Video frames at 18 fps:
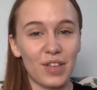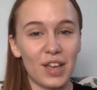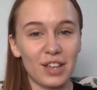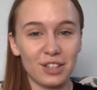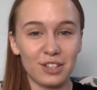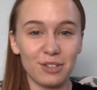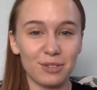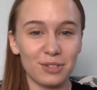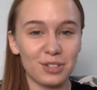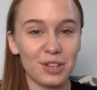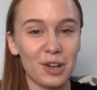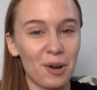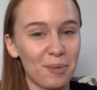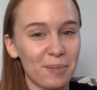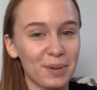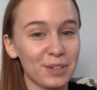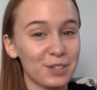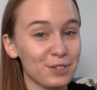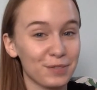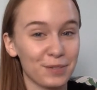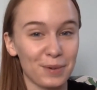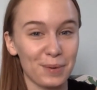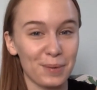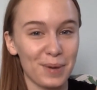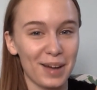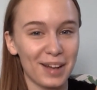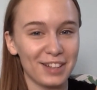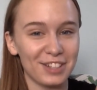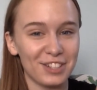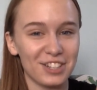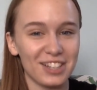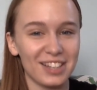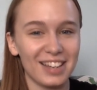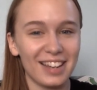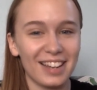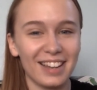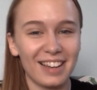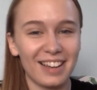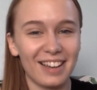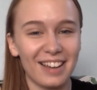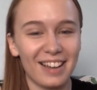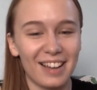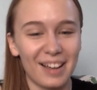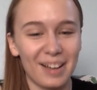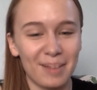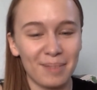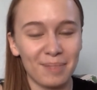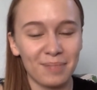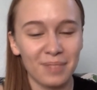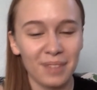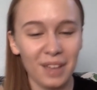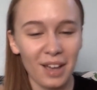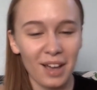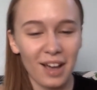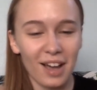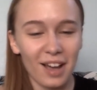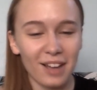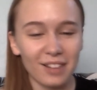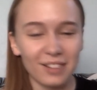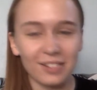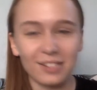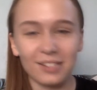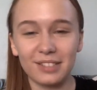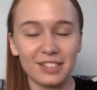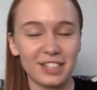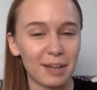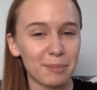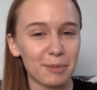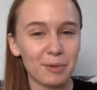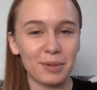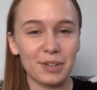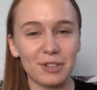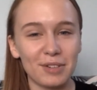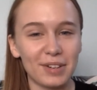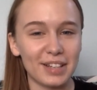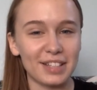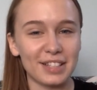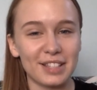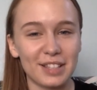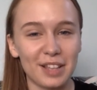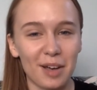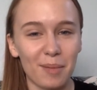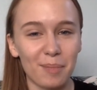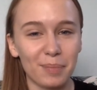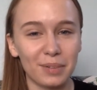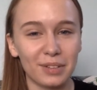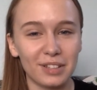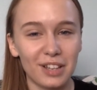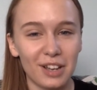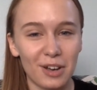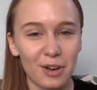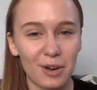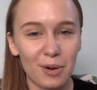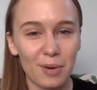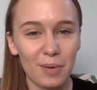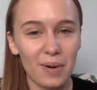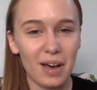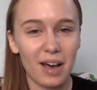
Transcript: Thank you so much for watching. Um, tell me what you guys thought below.